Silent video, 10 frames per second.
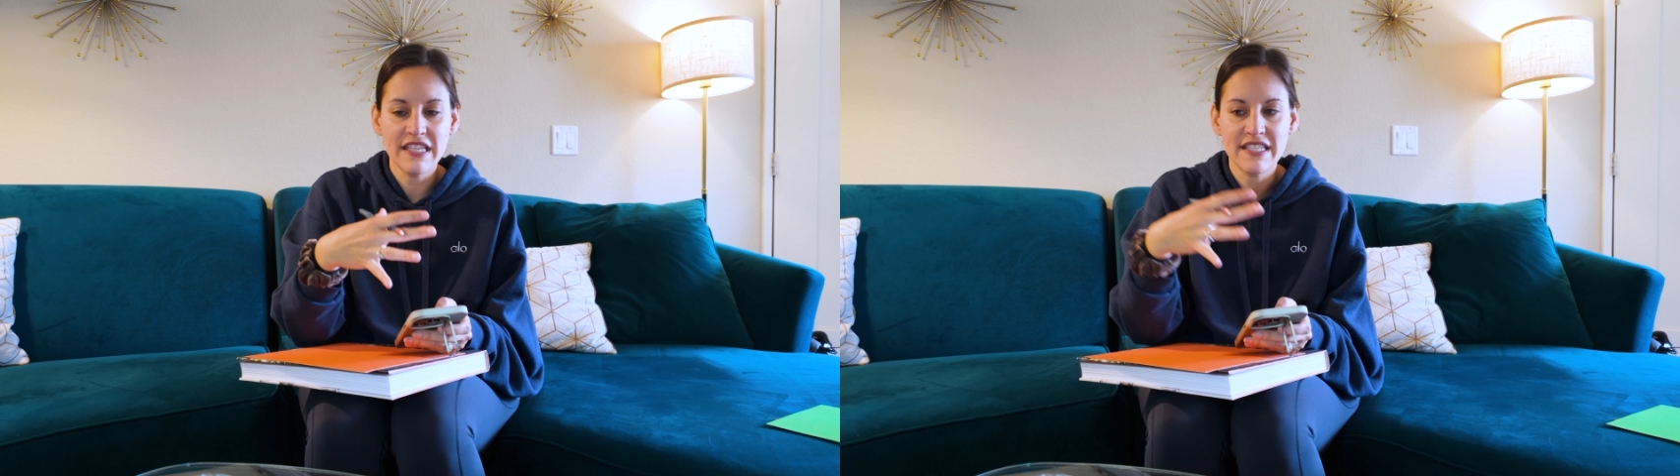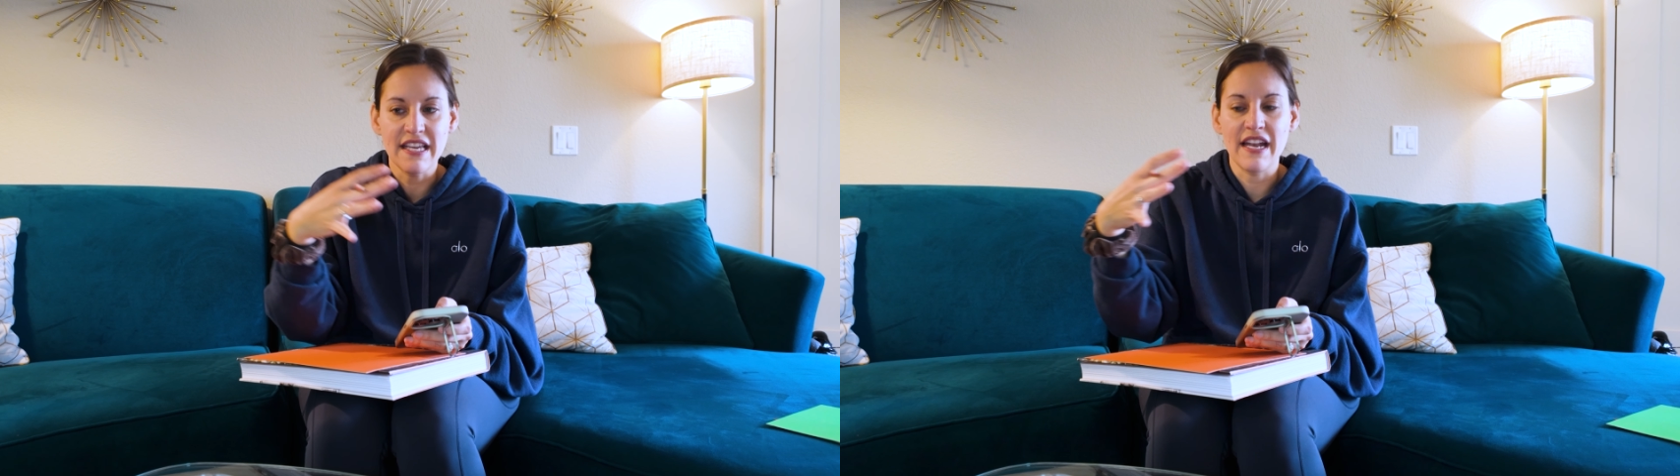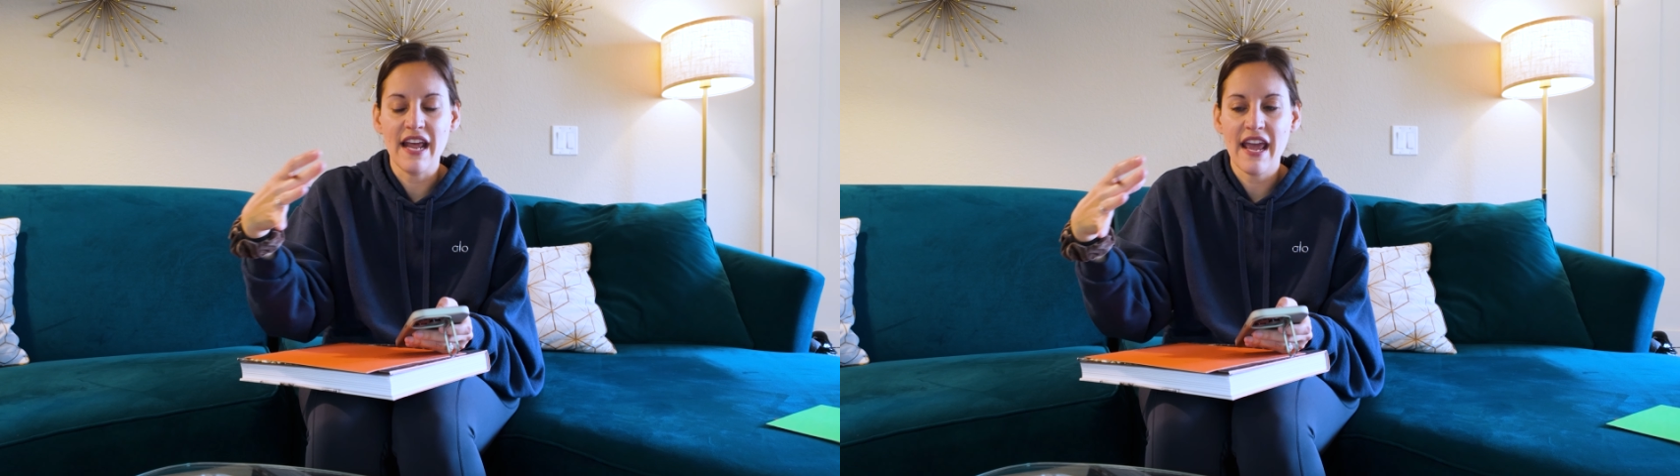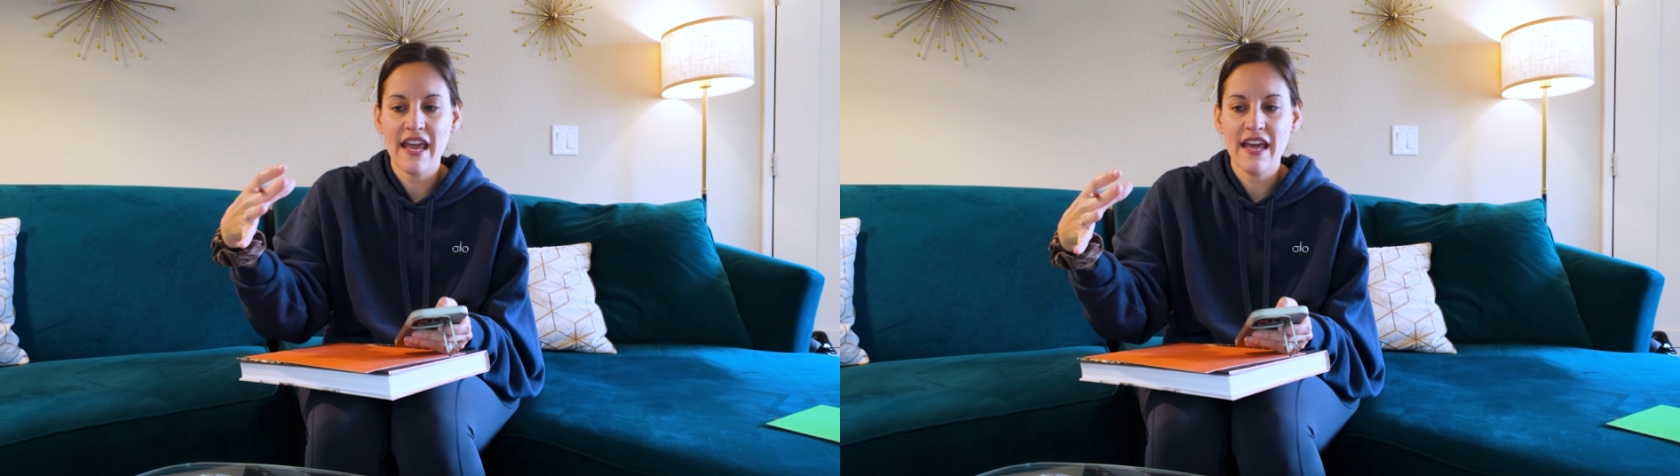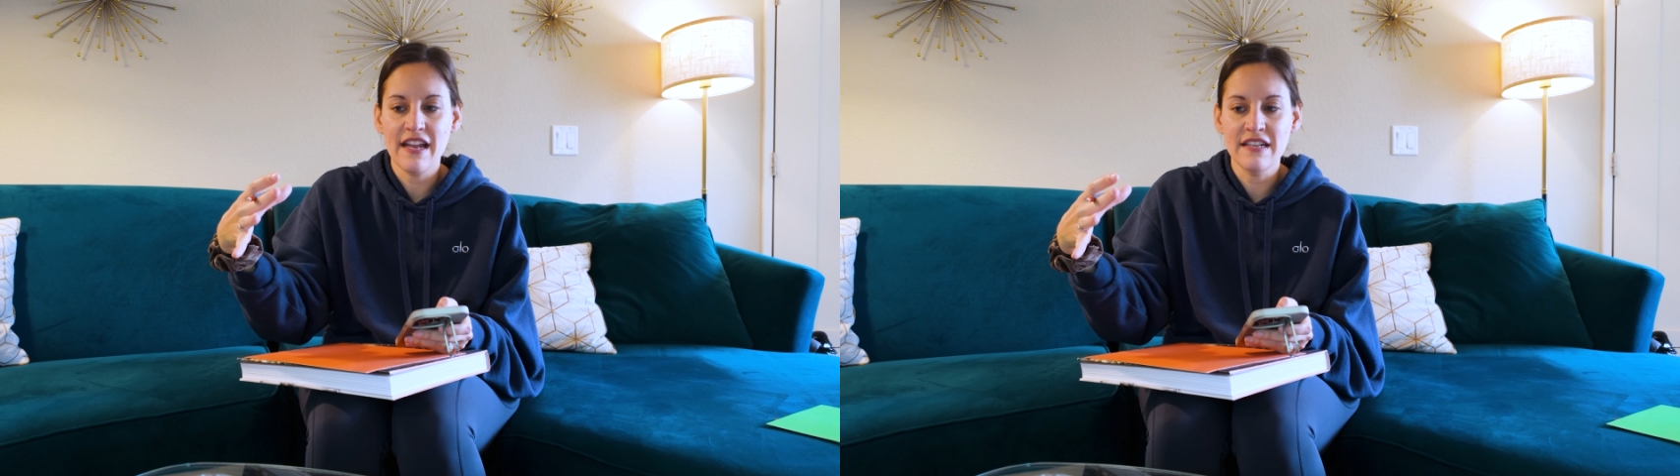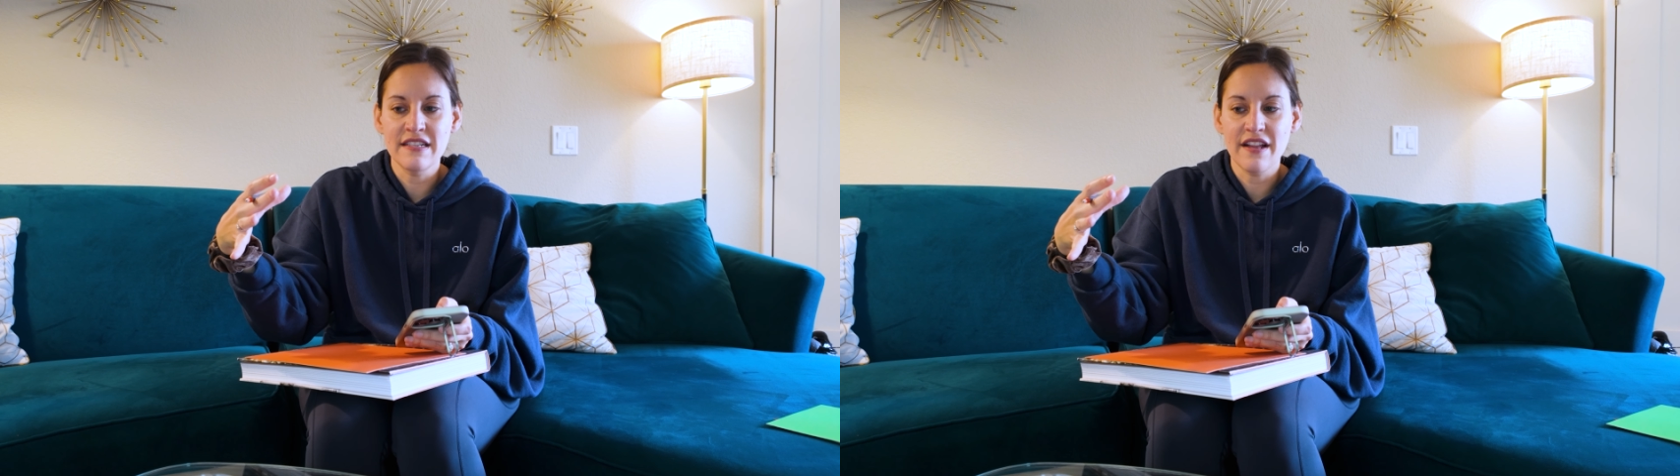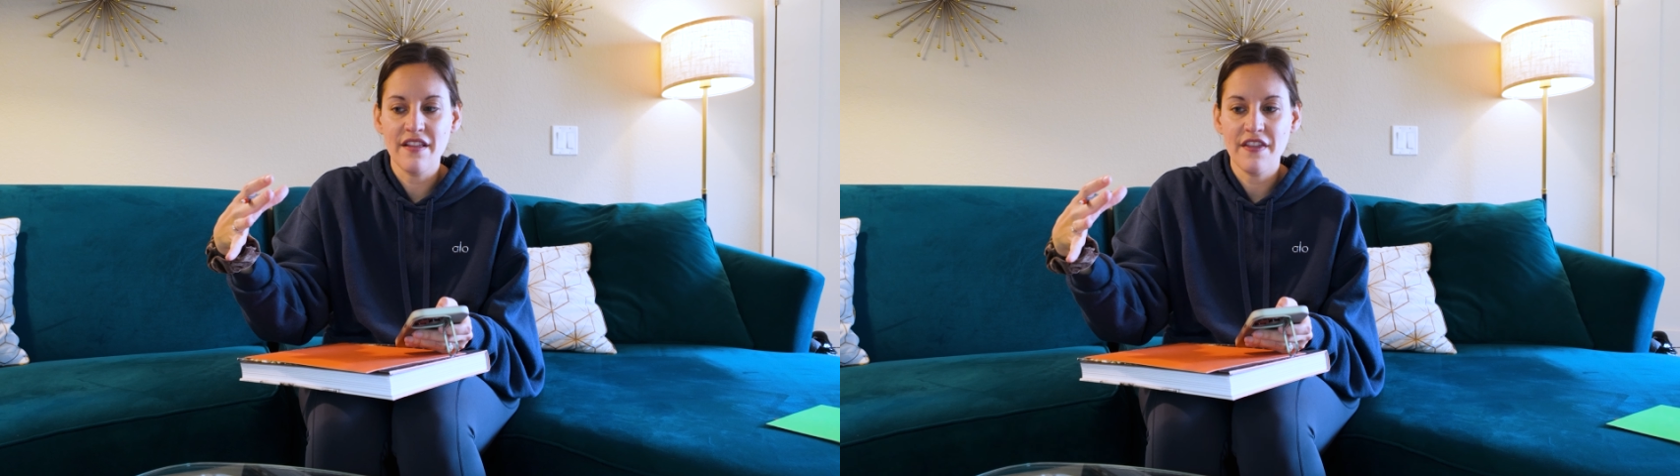it's in and